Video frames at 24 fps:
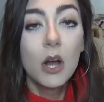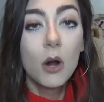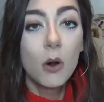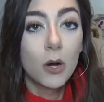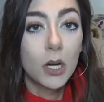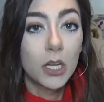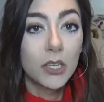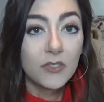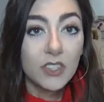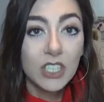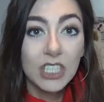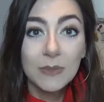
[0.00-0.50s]
or
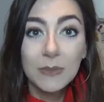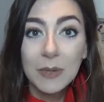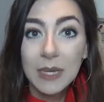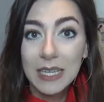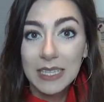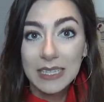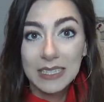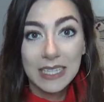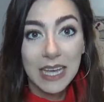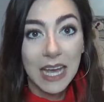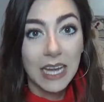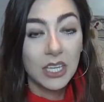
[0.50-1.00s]
you've just been
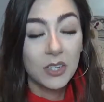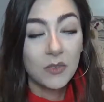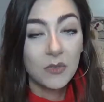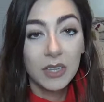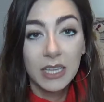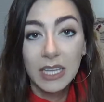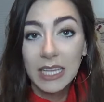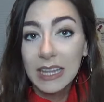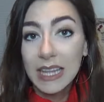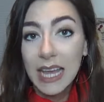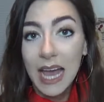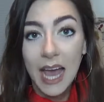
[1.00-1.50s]
inside, you
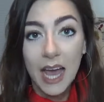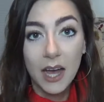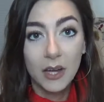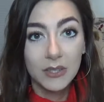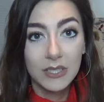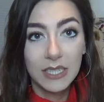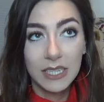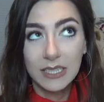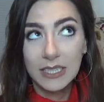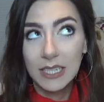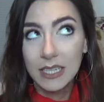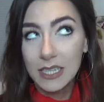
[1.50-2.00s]
cleaned the
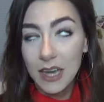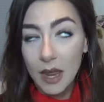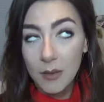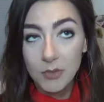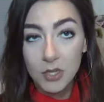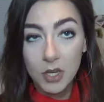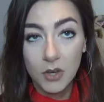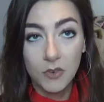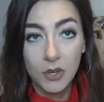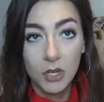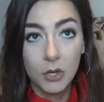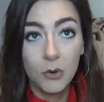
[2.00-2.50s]
house like 10 times
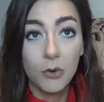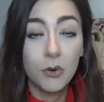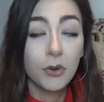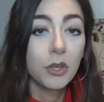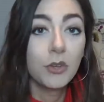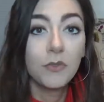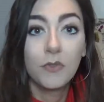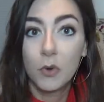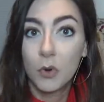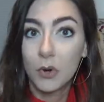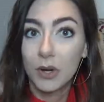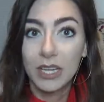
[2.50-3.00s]
over,
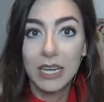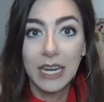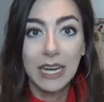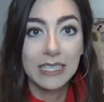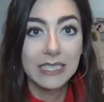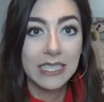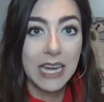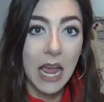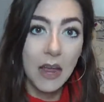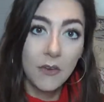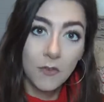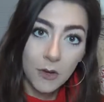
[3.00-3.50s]
you've
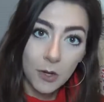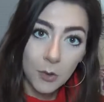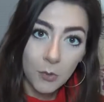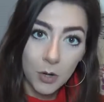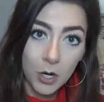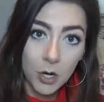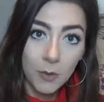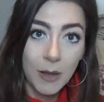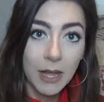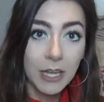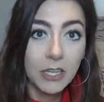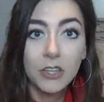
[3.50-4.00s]
organized every
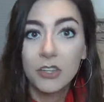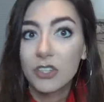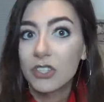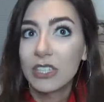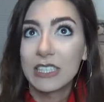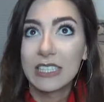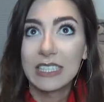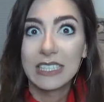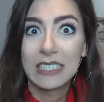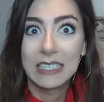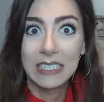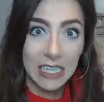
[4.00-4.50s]
room and you're
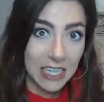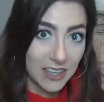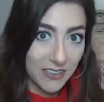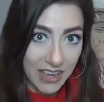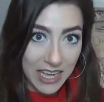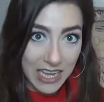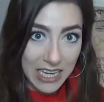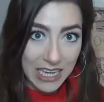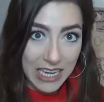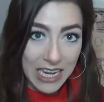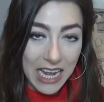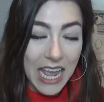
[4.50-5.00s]
just sick of
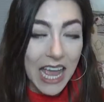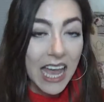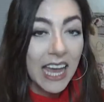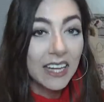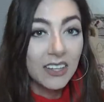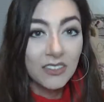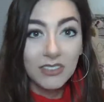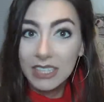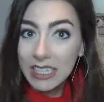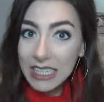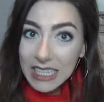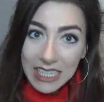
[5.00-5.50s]
it
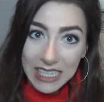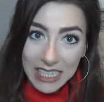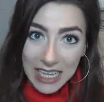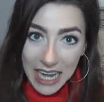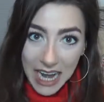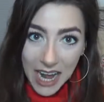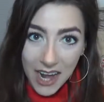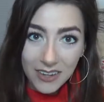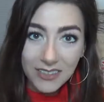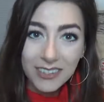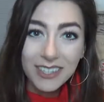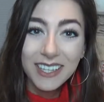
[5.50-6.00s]
and you need to get
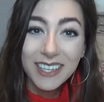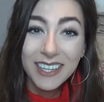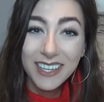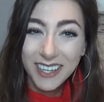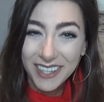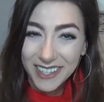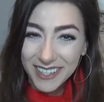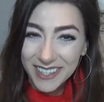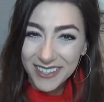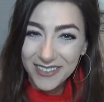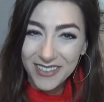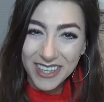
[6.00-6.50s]
out.
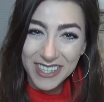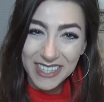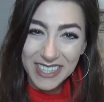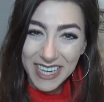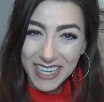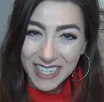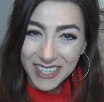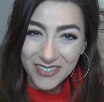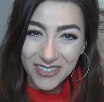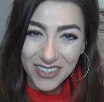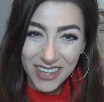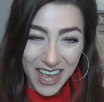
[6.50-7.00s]
Here are some good
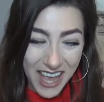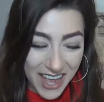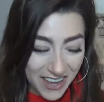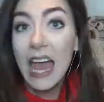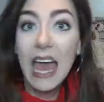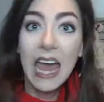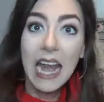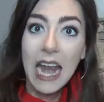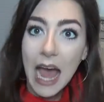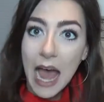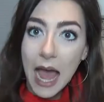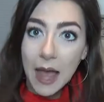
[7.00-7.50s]
dates for that.
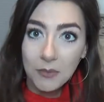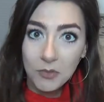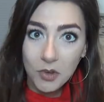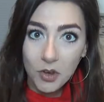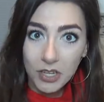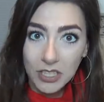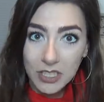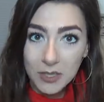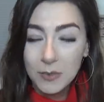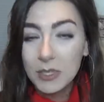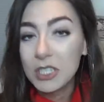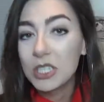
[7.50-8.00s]
And I'm
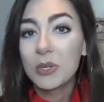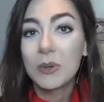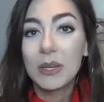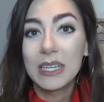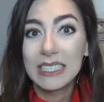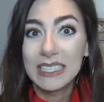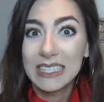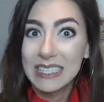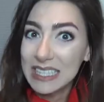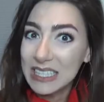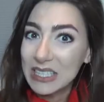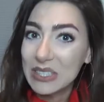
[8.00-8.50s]
going to be doing
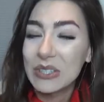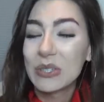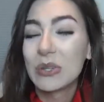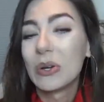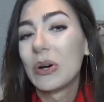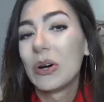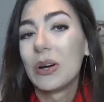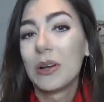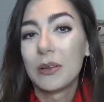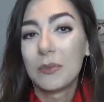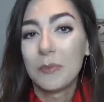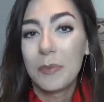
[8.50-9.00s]

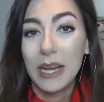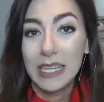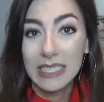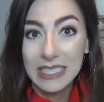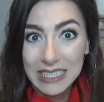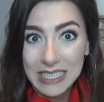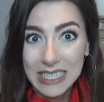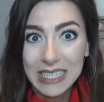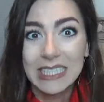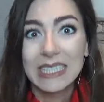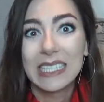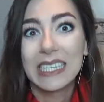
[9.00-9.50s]
seasonal, by
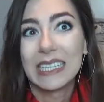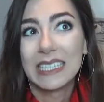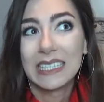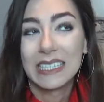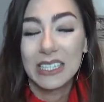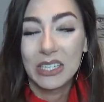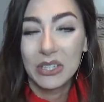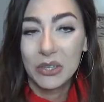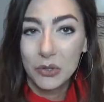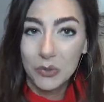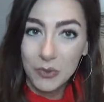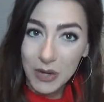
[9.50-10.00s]
seasons,
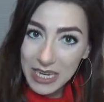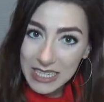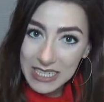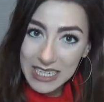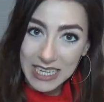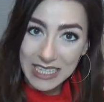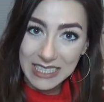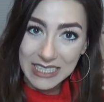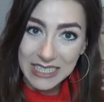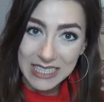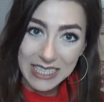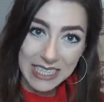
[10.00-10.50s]
great
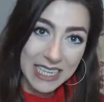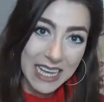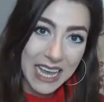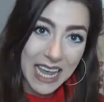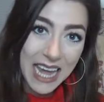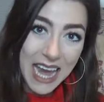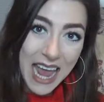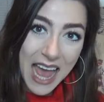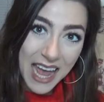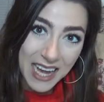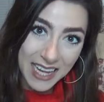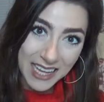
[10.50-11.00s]
dates to
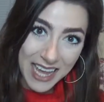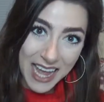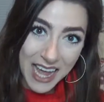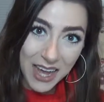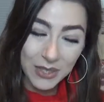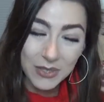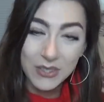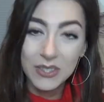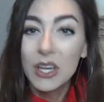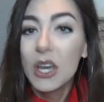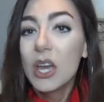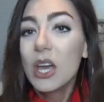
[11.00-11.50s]
get out of the
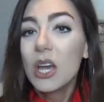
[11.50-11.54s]
house.